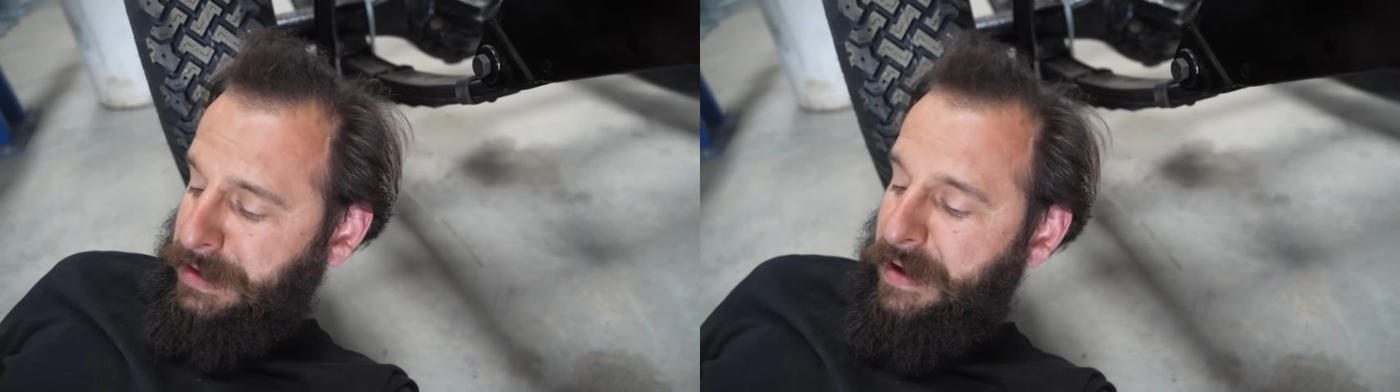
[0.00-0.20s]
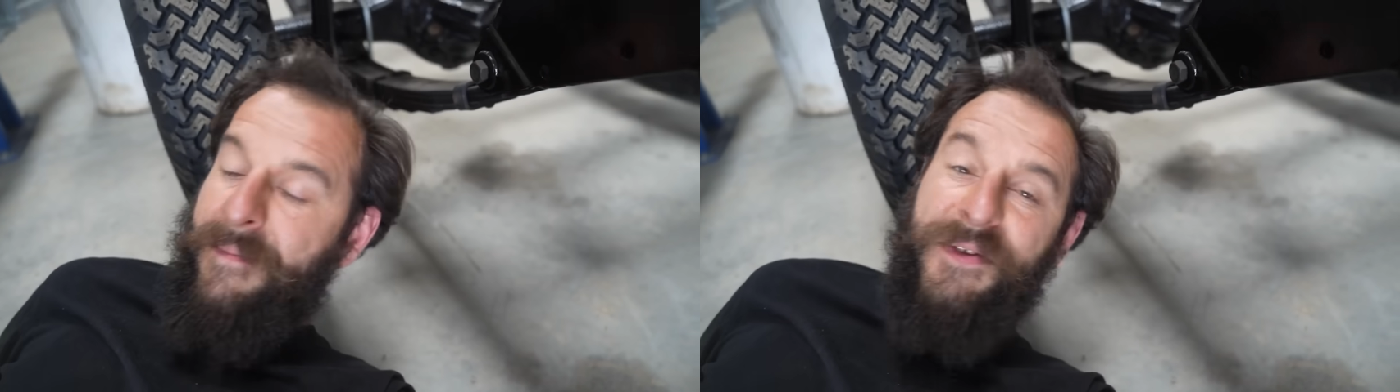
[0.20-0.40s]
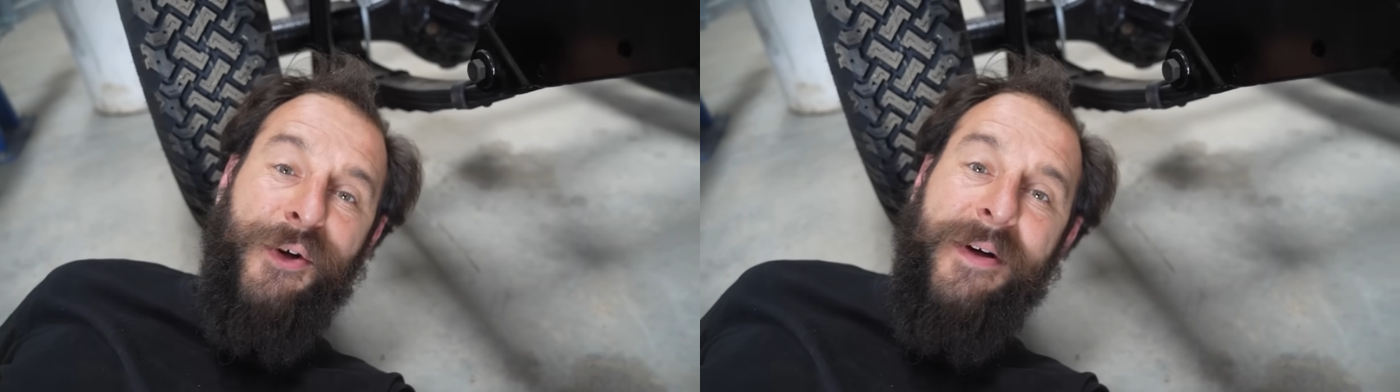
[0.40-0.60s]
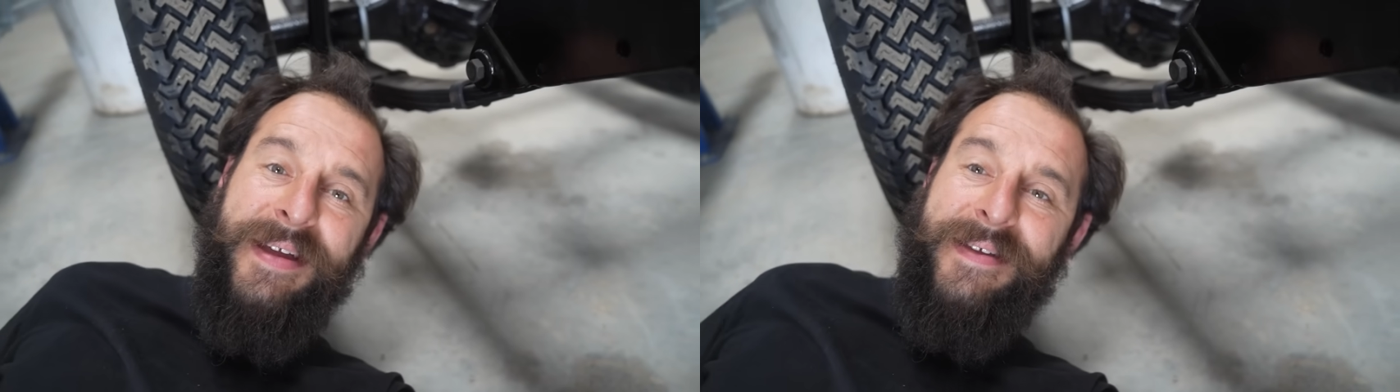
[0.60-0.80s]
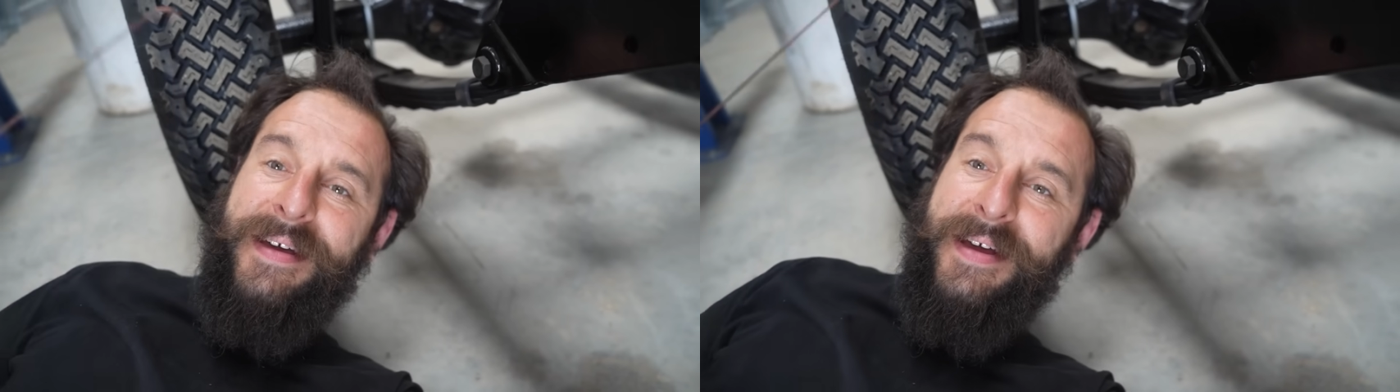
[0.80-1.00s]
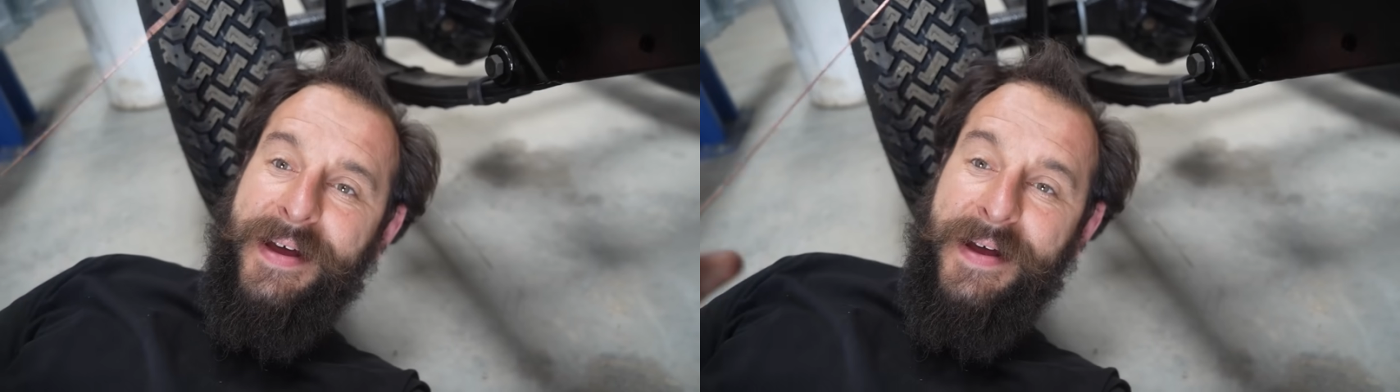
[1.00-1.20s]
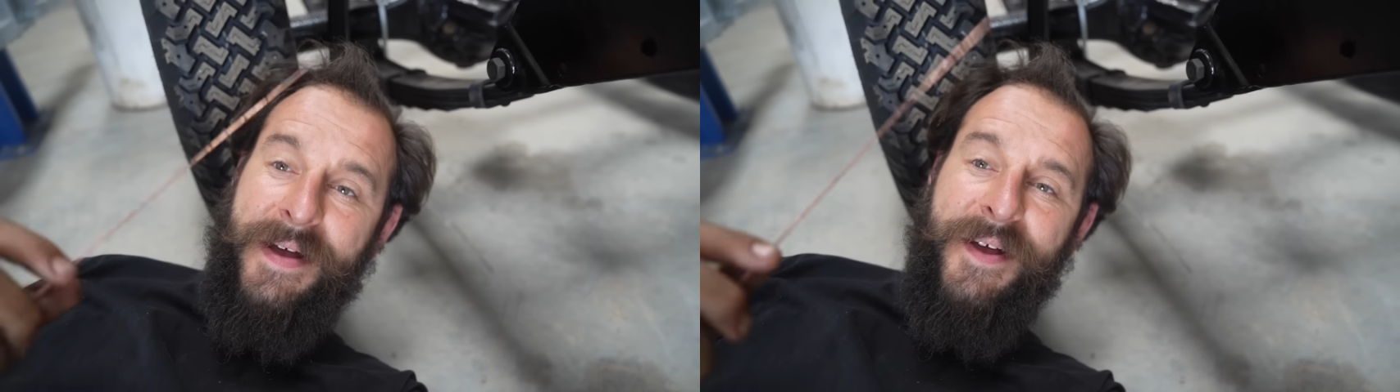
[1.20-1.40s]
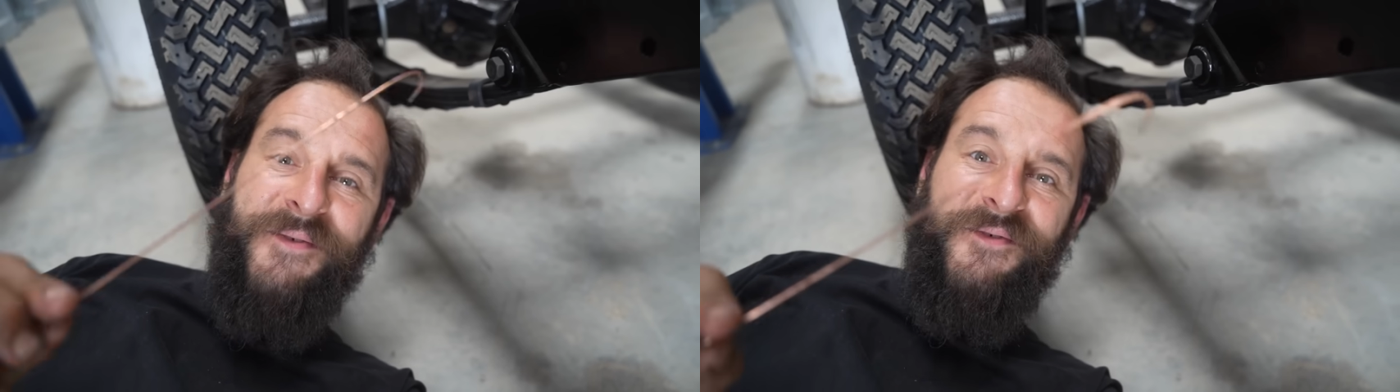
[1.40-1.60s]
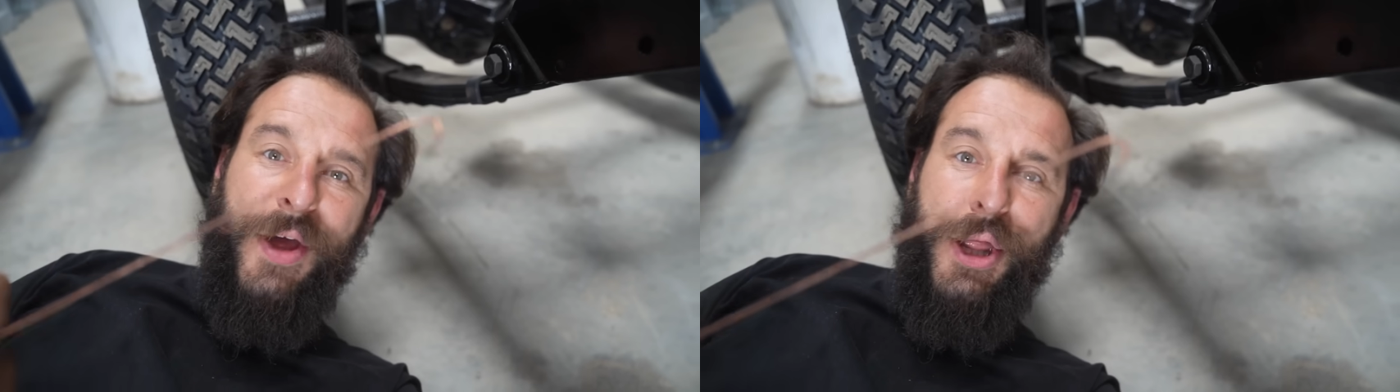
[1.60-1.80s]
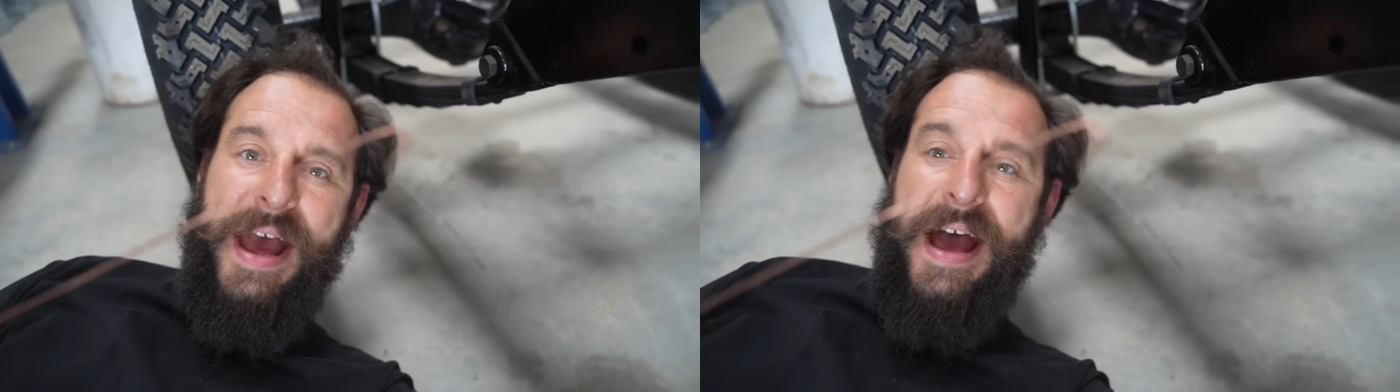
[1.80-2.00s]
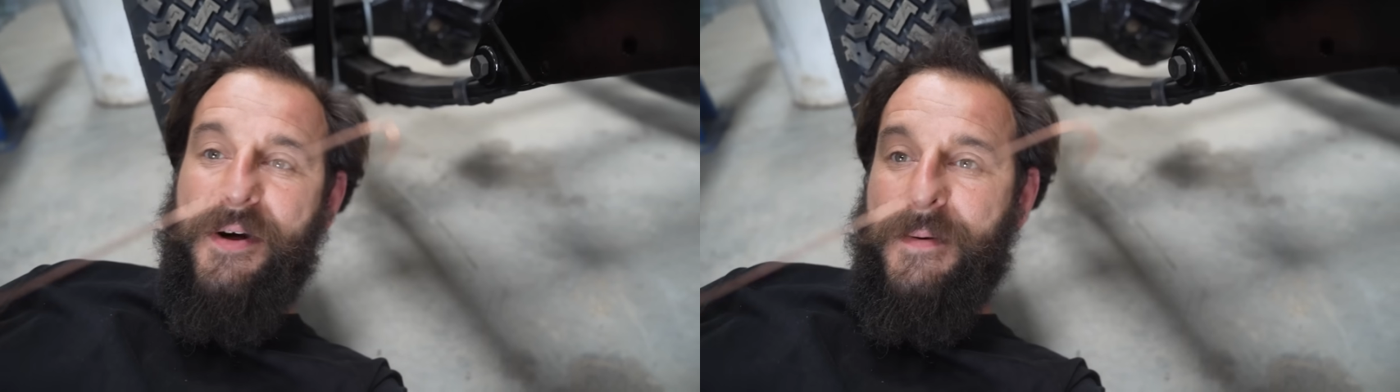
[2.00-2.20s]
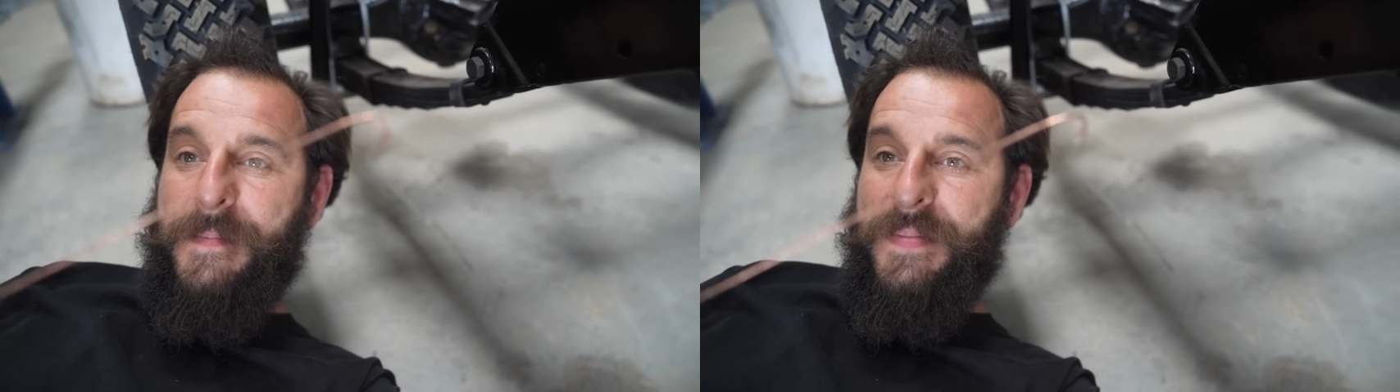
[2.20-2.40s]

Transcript: I'm trying to fish it out